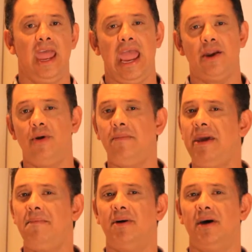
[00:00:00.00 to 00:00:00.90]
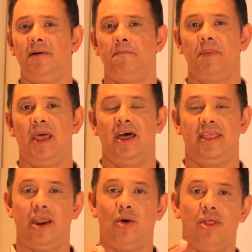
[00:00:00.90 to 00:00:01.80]
And remember
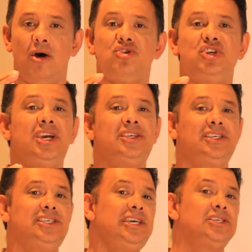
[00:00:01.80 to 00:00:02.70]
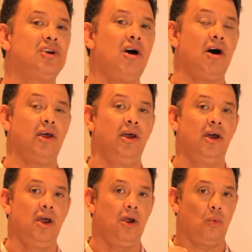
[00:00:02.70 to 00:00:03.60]
that although Jesus is God,
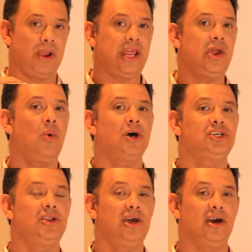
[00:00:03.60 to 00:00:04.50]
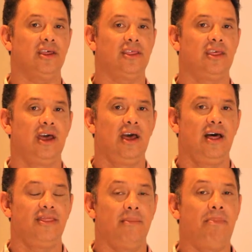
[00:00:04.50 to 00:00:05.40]
when he was on earth,
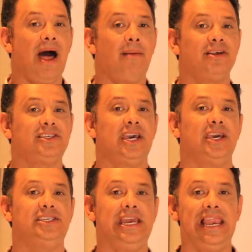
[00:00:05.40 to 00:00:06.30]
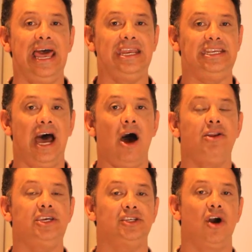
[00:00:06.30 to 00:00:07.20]
the Bible says he laid
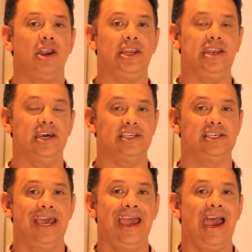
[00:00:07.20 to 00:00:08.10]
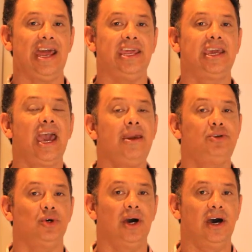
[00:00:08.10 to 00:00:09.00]
down his godliness and he
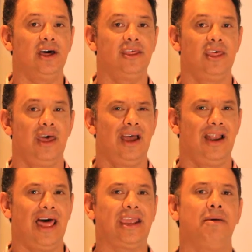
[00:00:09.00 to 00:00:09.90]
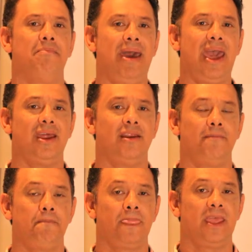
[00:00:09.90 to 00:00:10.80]
came to earth like a
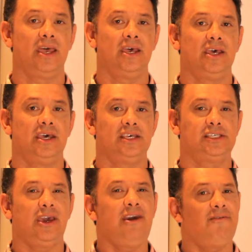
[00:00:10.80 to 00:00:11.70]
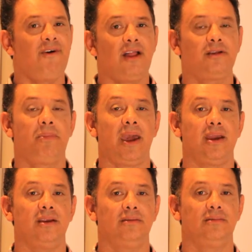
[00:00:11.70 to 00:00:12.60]
man. So he felt
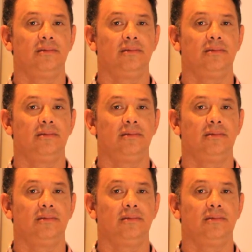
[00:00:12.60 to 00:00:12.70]
pain.